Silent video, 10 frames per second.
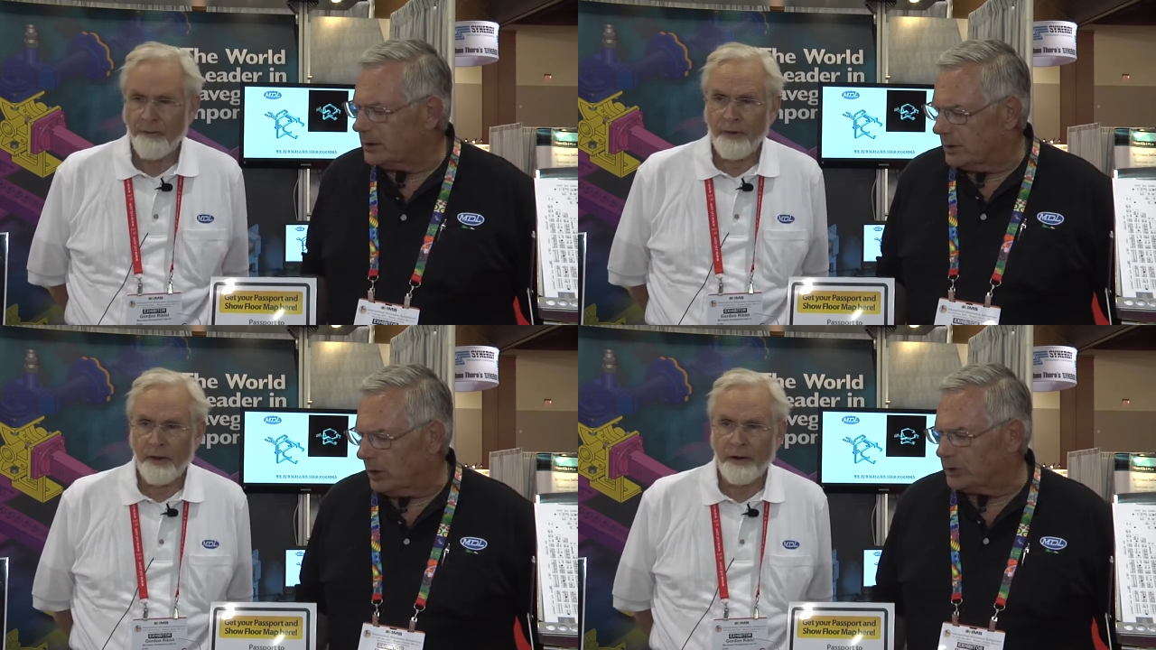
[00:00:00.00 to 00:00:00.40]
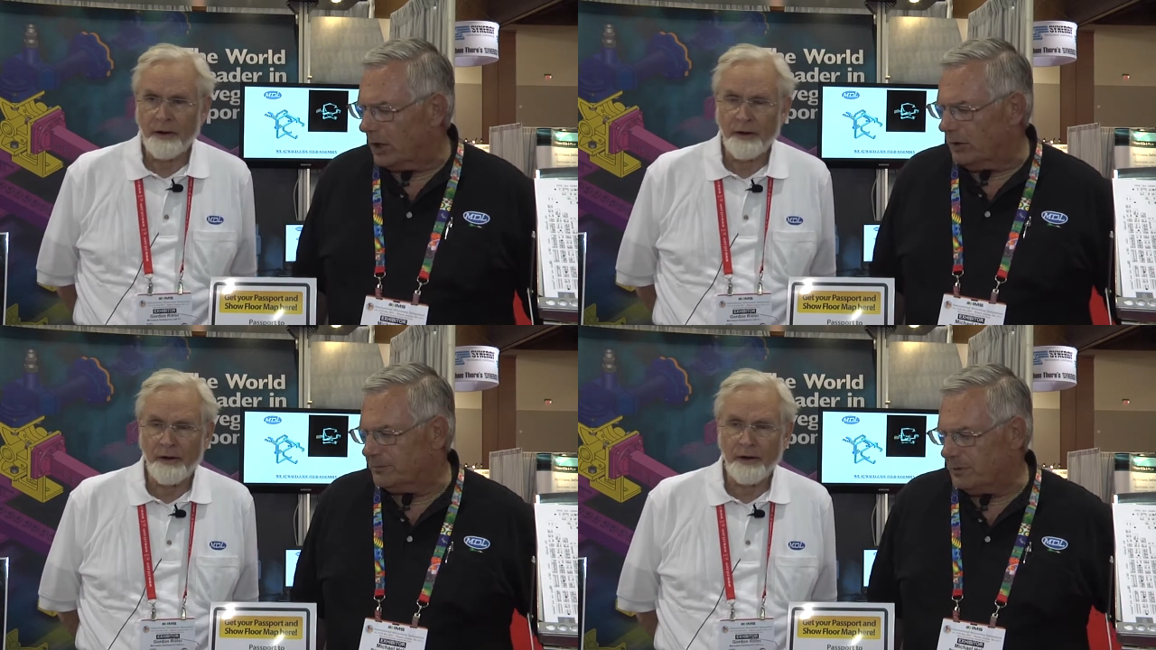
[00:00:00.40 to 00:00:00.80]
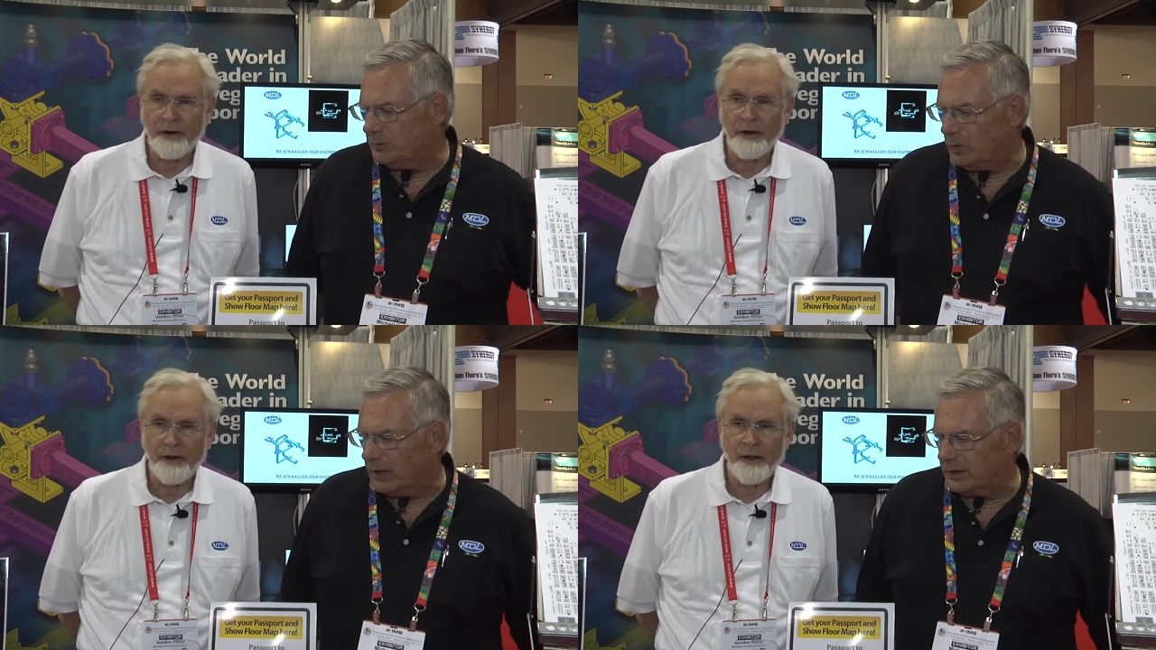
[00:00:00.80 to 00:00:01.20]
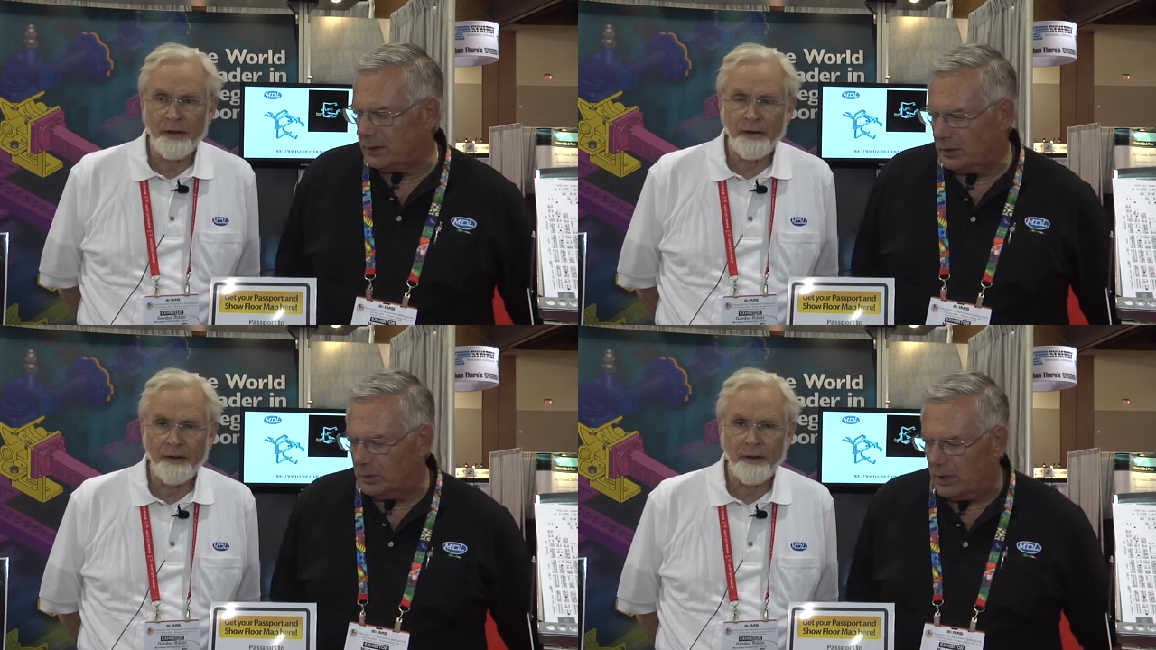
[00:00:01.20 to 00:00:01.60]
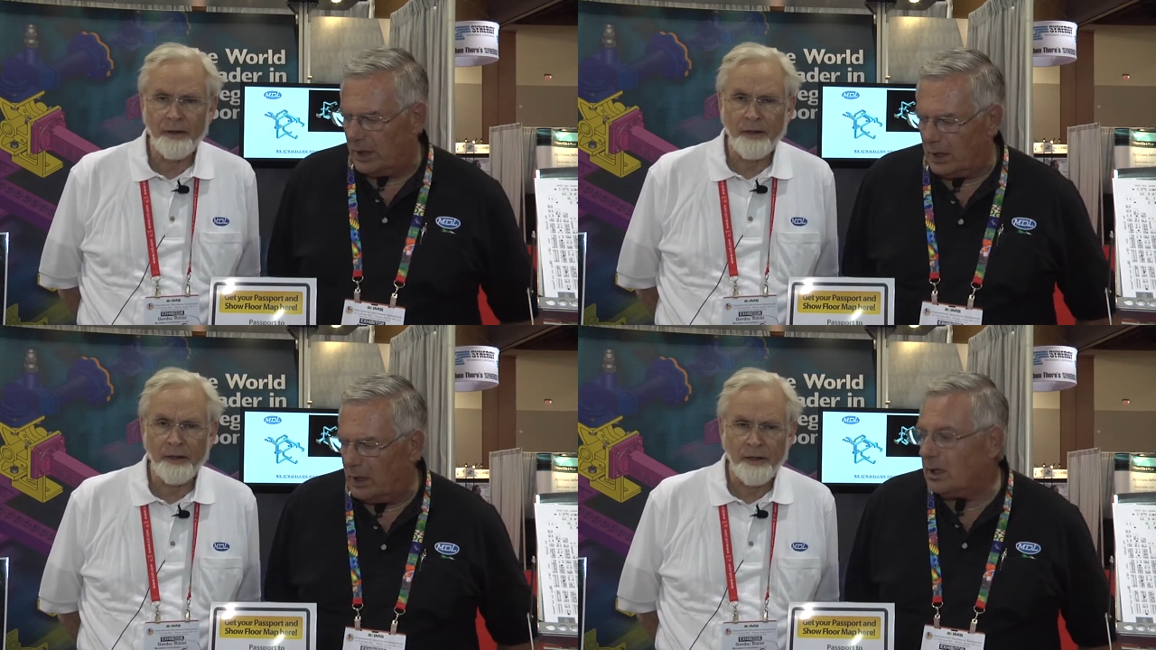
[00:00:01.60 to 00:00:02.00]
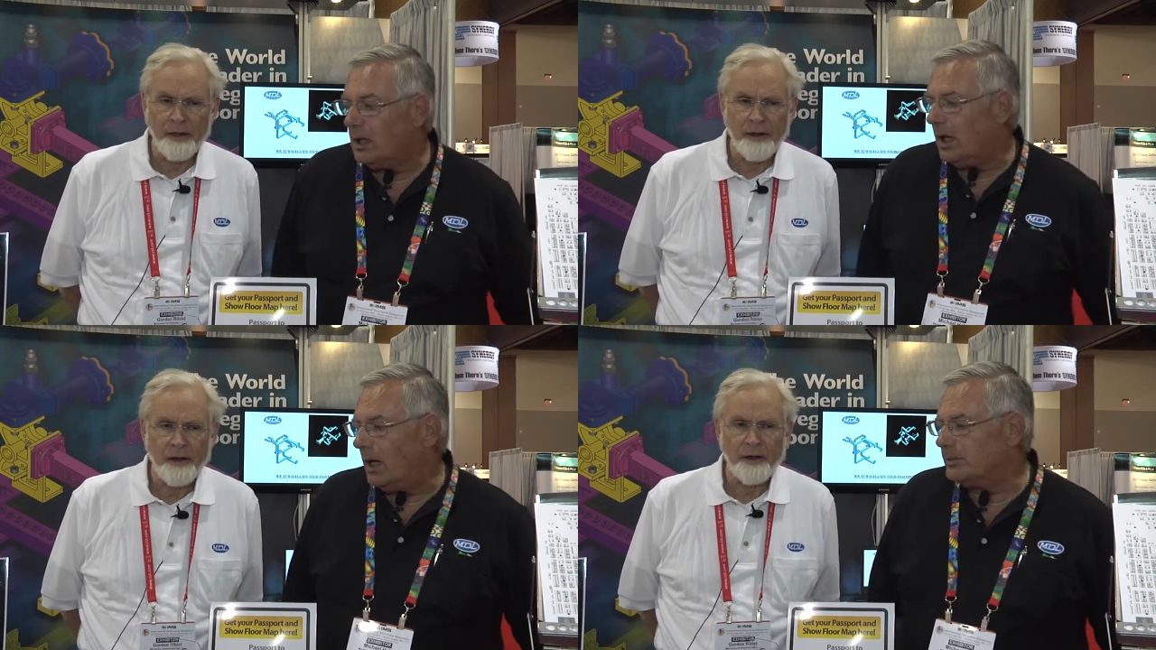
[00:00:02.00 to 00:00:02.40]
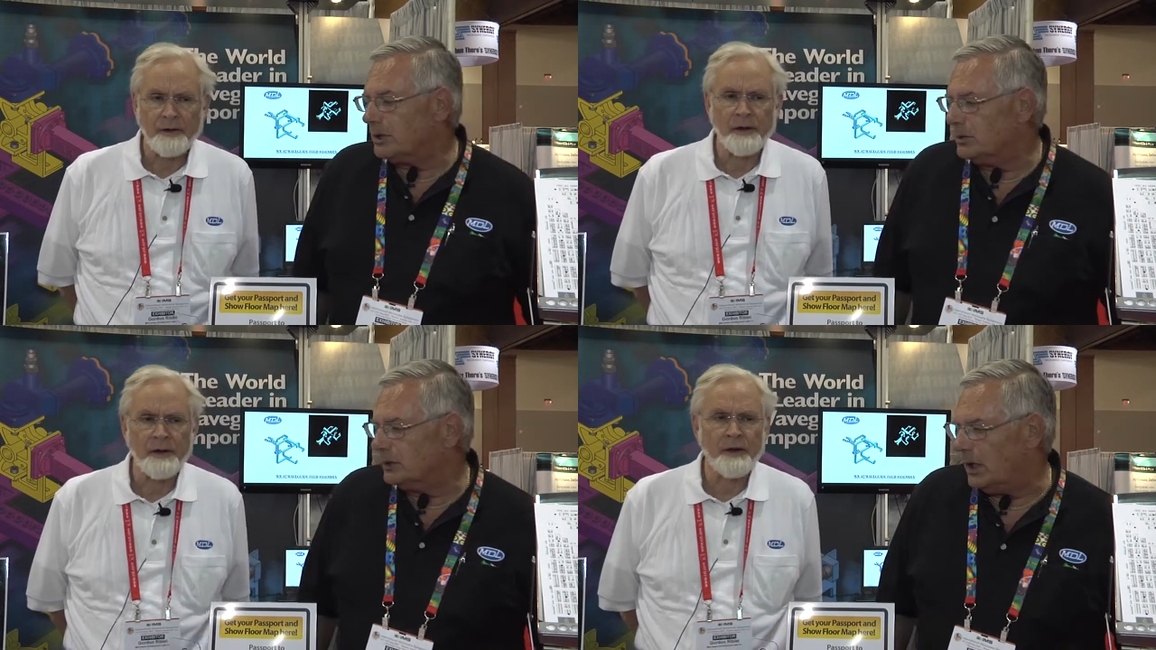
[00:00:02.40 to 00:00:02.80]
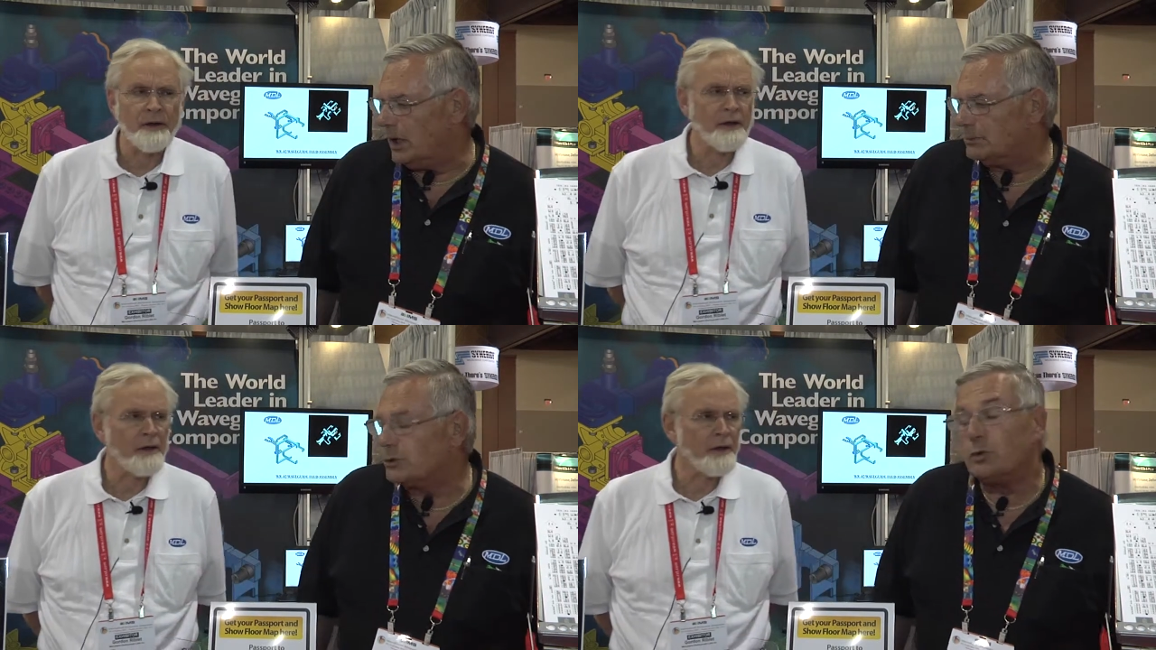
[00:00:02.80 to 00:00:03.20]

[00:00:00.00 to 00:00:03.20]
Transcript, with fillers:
Speaker 1: those go from 22 uh, up to uh,